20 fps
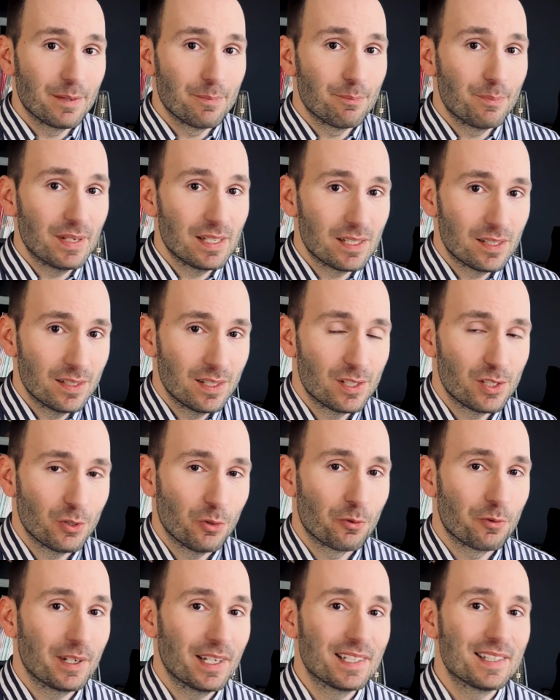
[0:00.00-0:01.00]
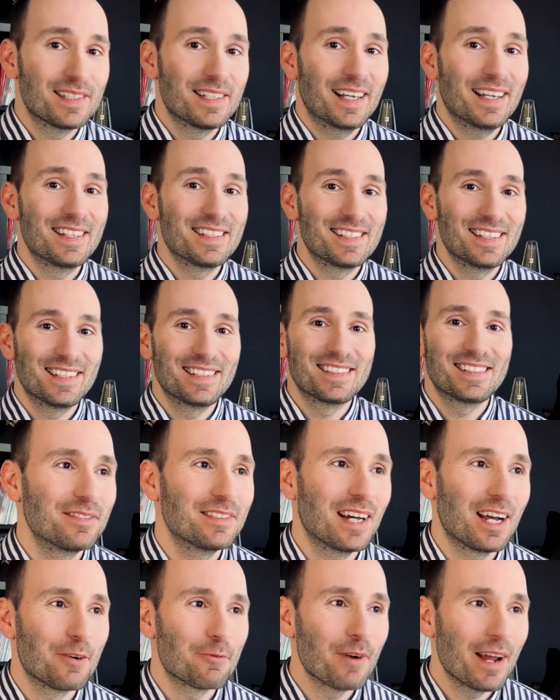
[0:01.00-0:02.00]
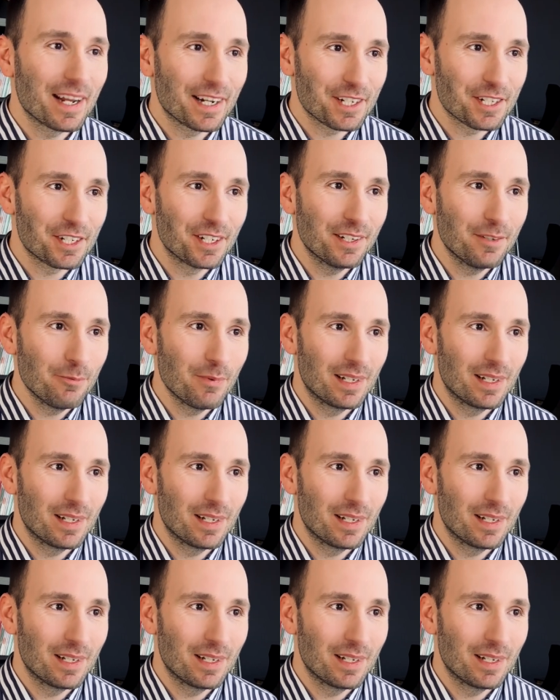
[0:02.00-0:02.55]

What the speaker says: business-orientated direction